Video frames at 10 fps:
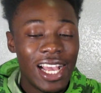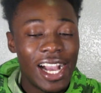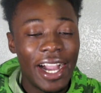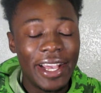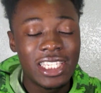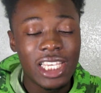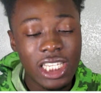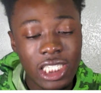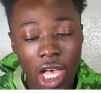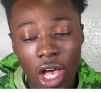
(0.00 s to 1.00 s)
It's a
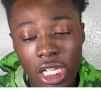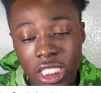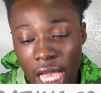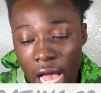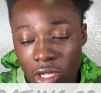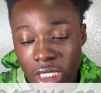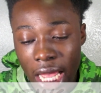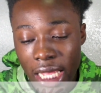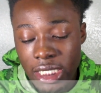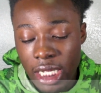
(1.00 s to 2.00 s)
good song, sounds
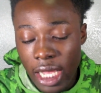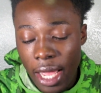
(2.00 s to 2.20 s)
nice,